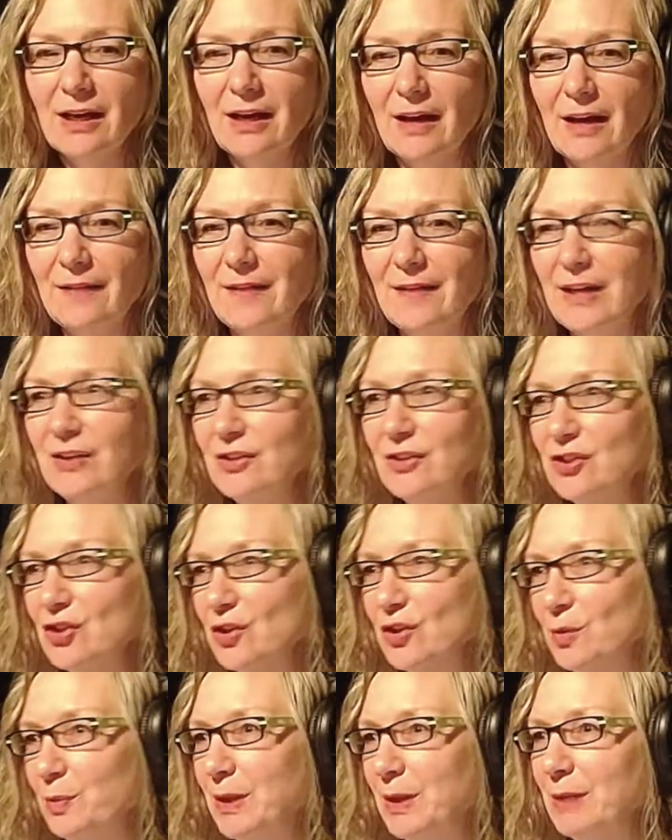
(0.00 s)
And then there's
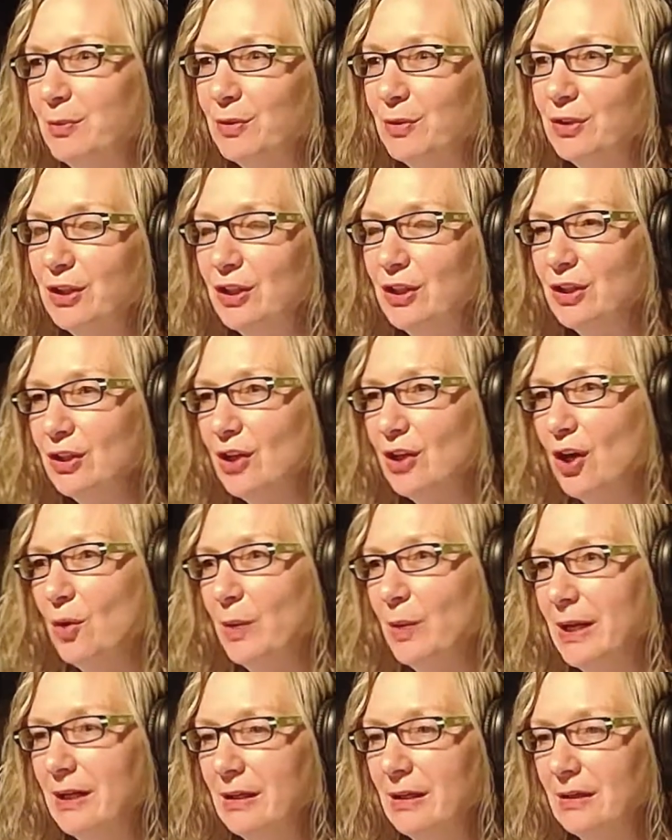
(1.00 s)
other people you can go
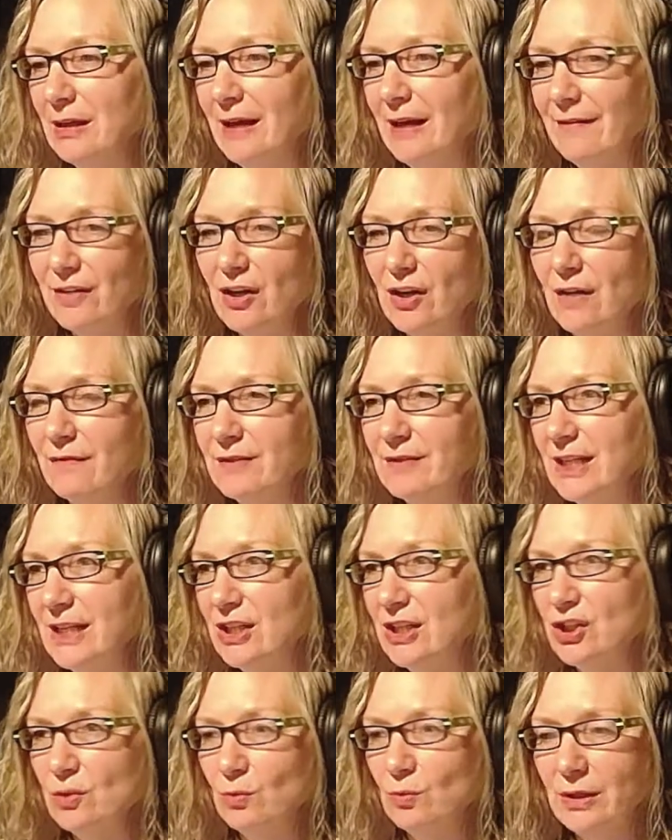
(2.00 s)
in and have a
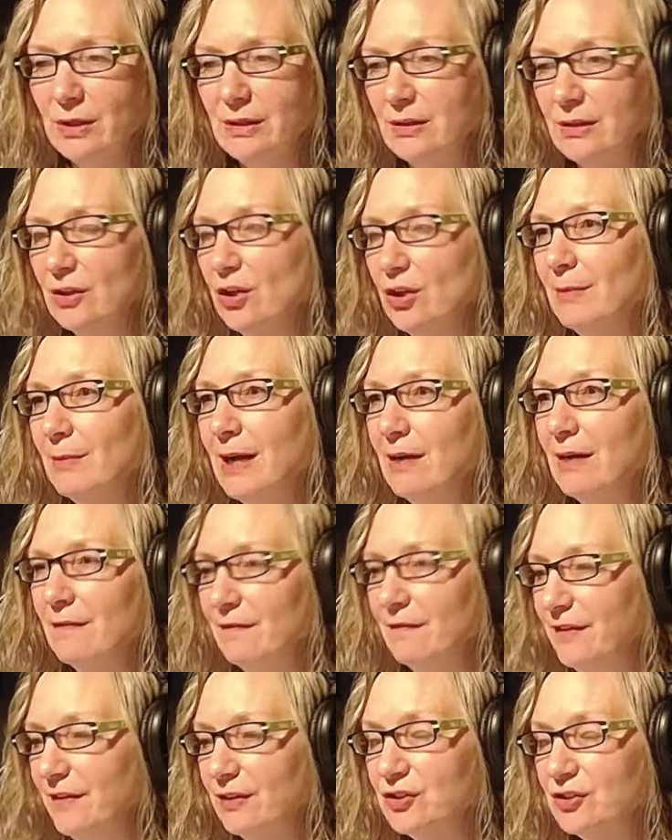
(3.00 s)
conversation with and come out
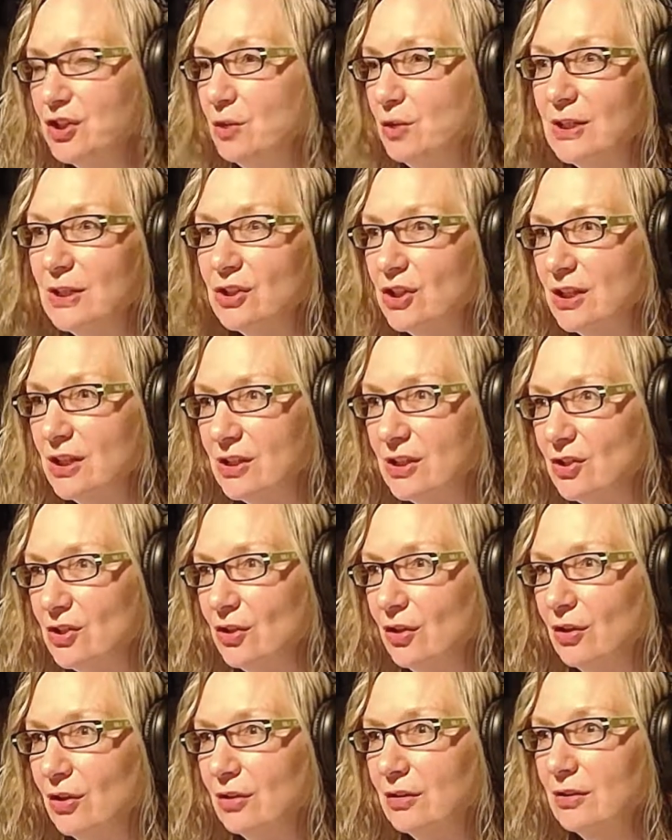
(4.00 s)
and feel 2 inches
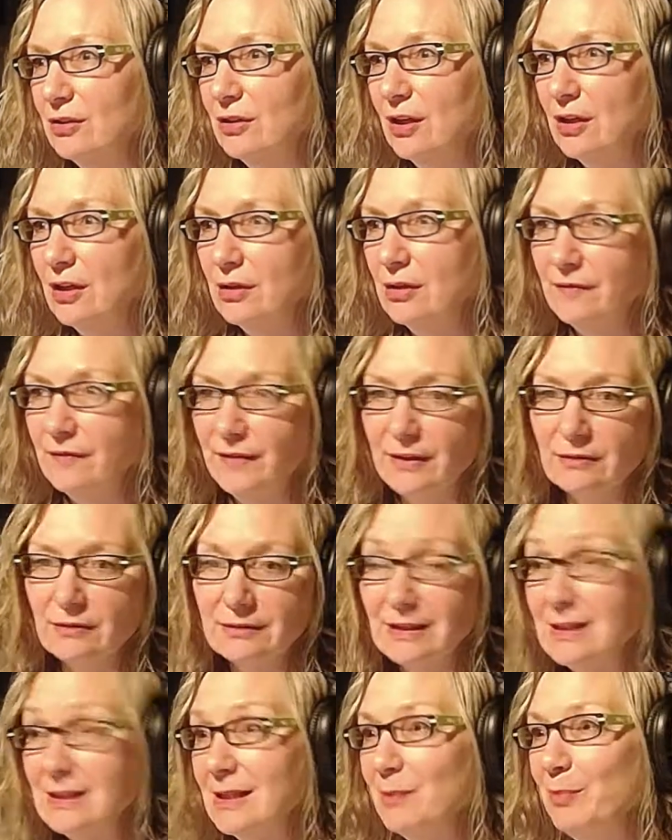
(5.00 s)
tall and feel
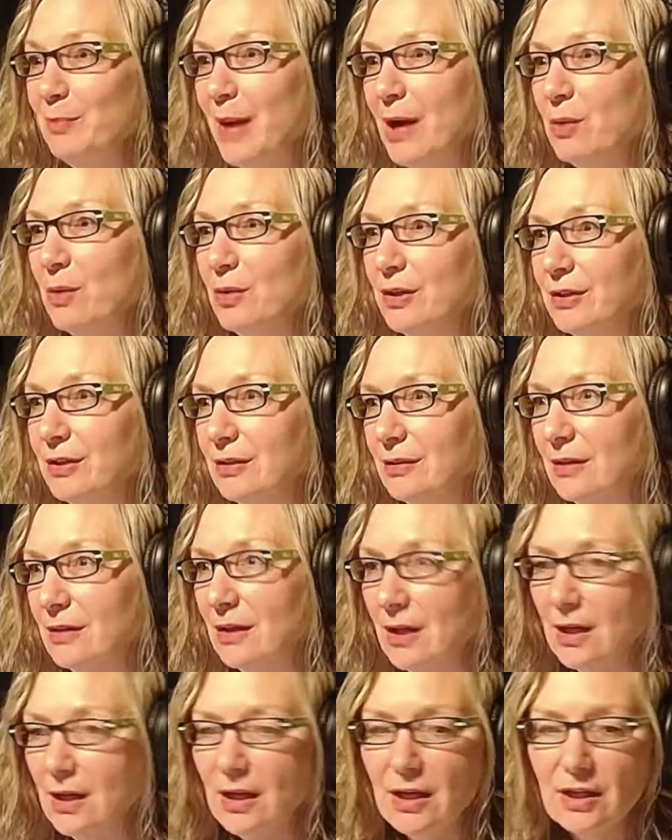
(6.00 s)
disempowered.
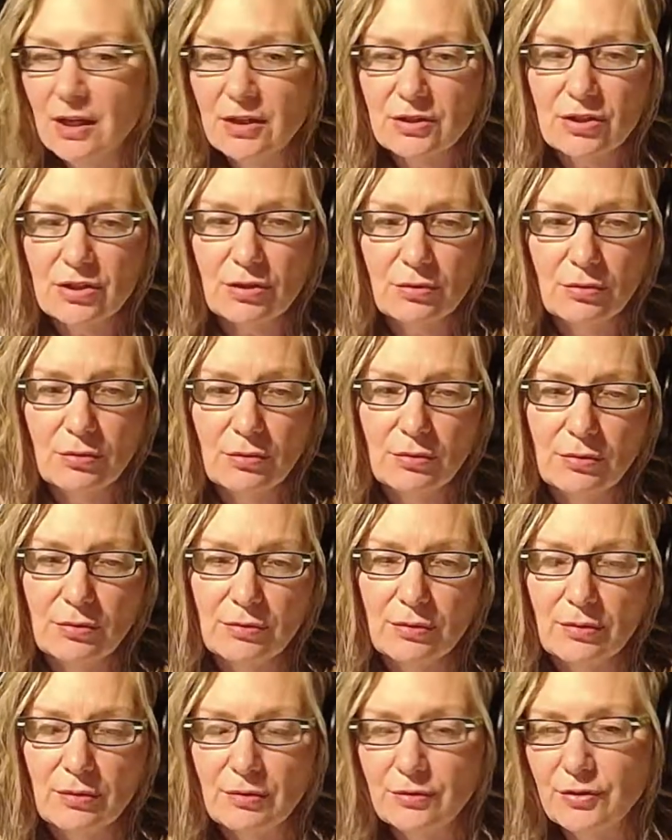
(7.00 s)
And so
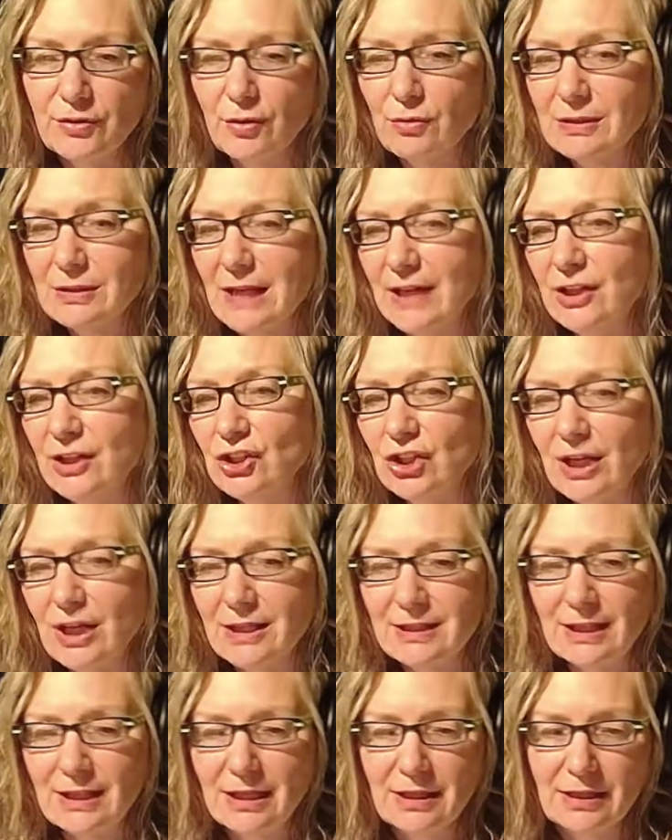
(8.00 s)
those
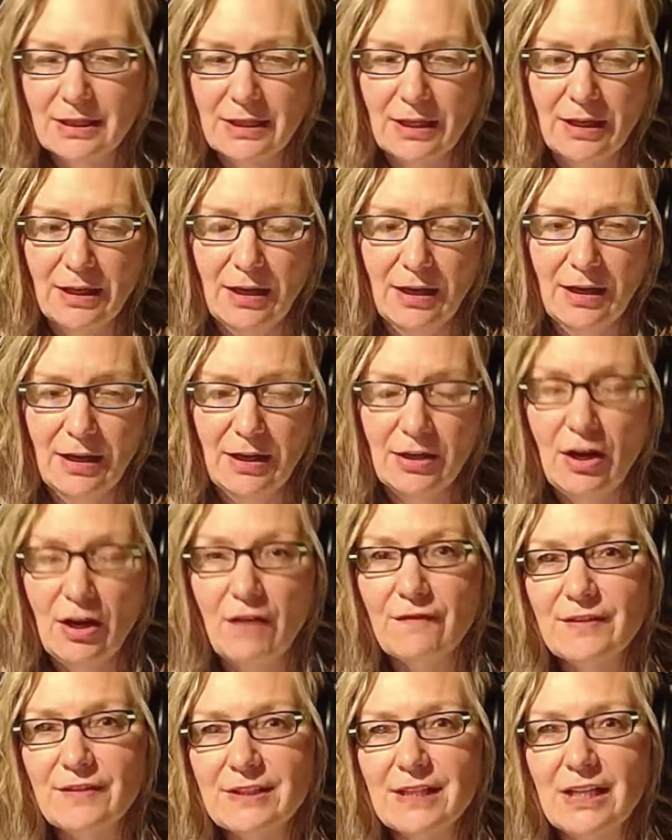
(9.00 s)
energetic
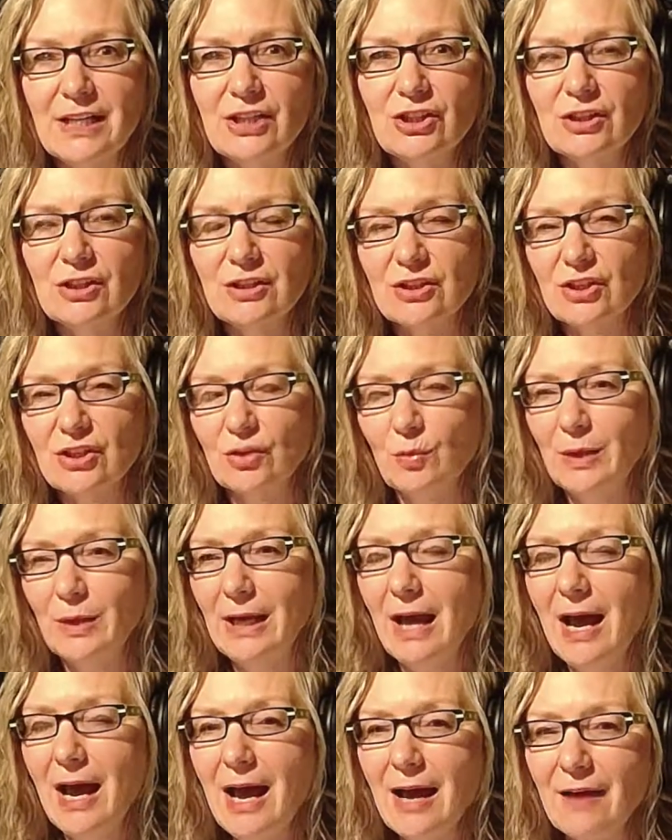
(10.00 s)
conversations that we
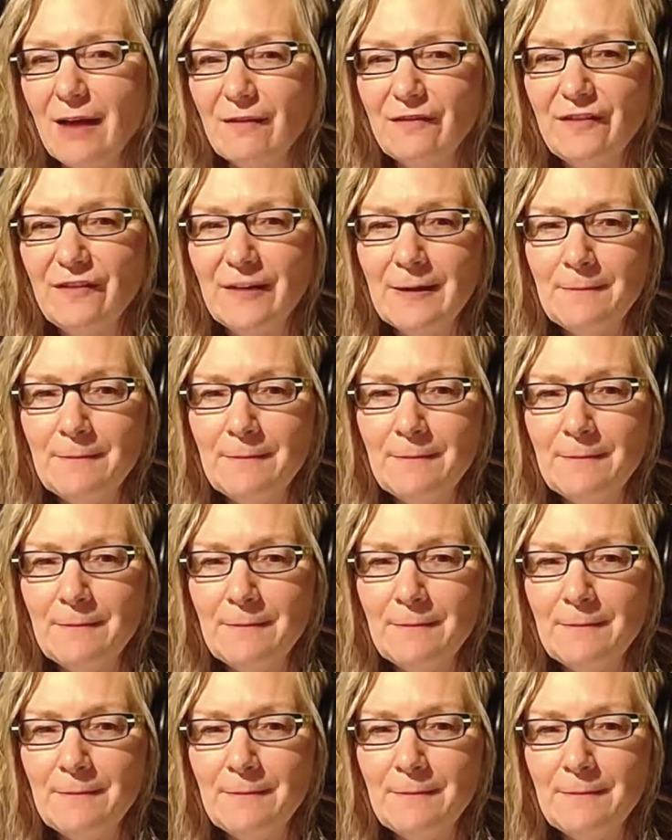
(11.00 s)
have,